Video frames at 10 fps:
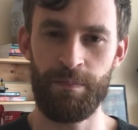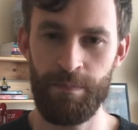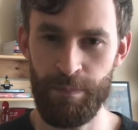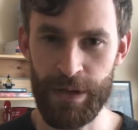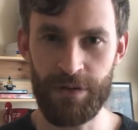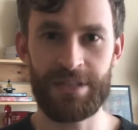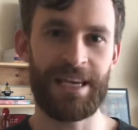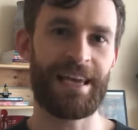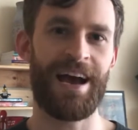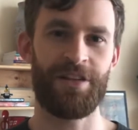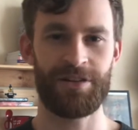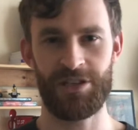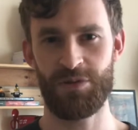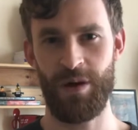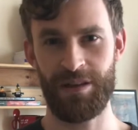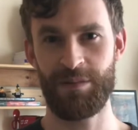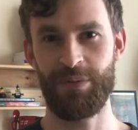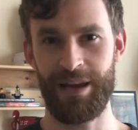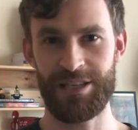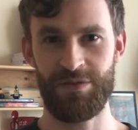built together as a dwelling
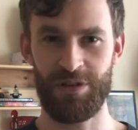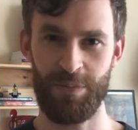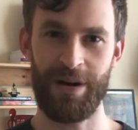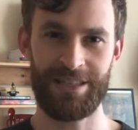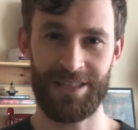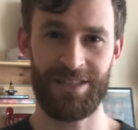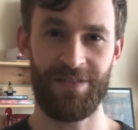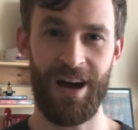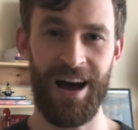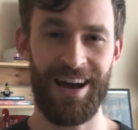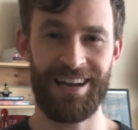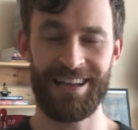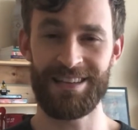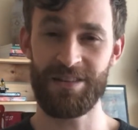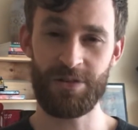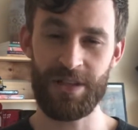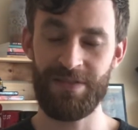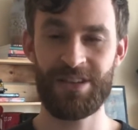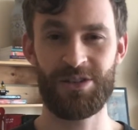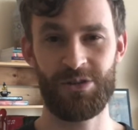place for the presence of God. And those
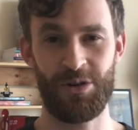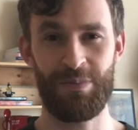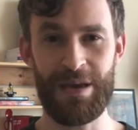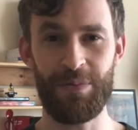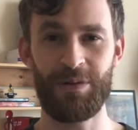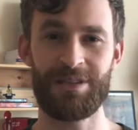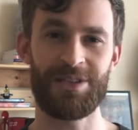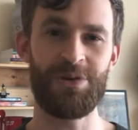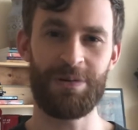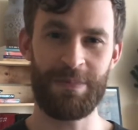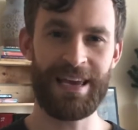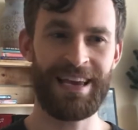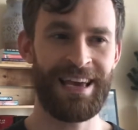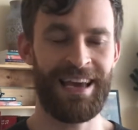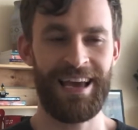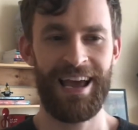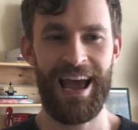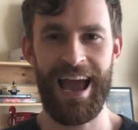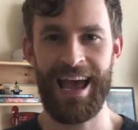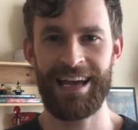living stones are people. It's you and me.
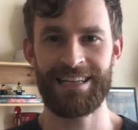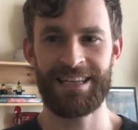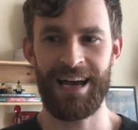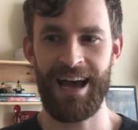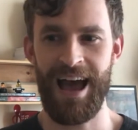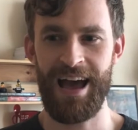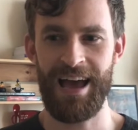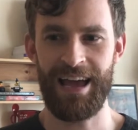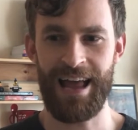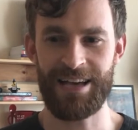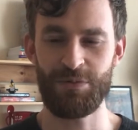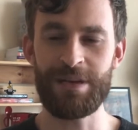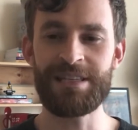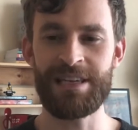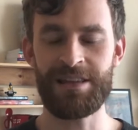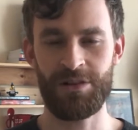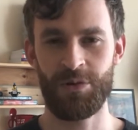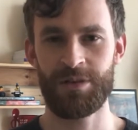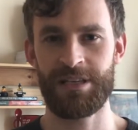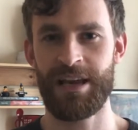And as we seek the
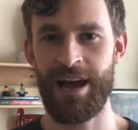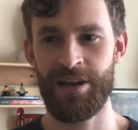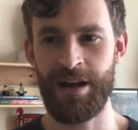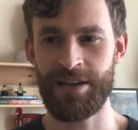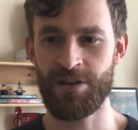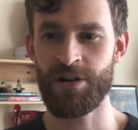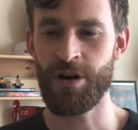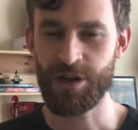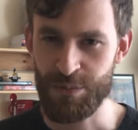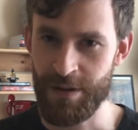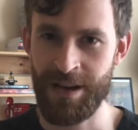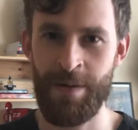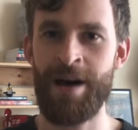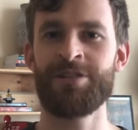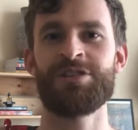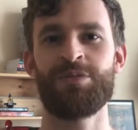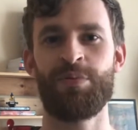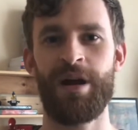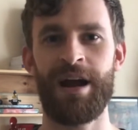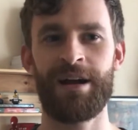Lord together, as our hearts become houses of
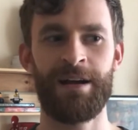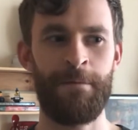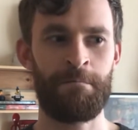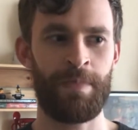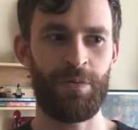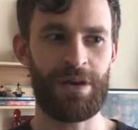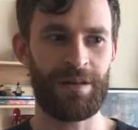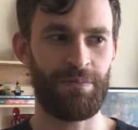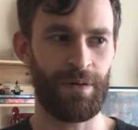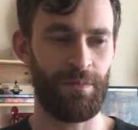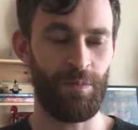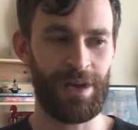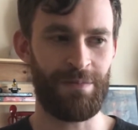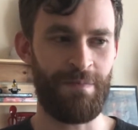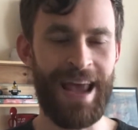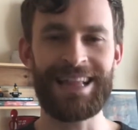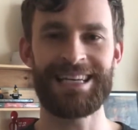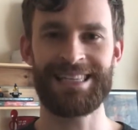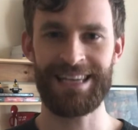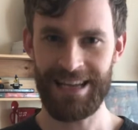prayer, we can make
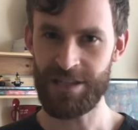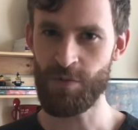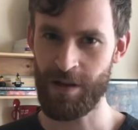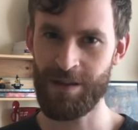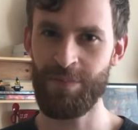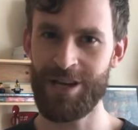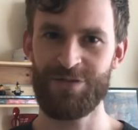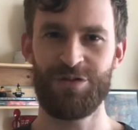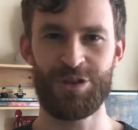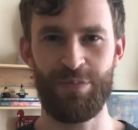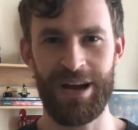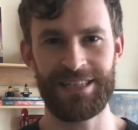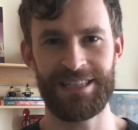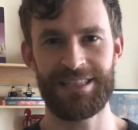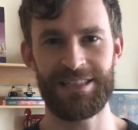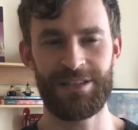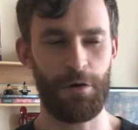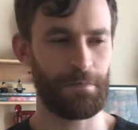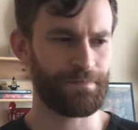this city a dwelling place for His presence. And so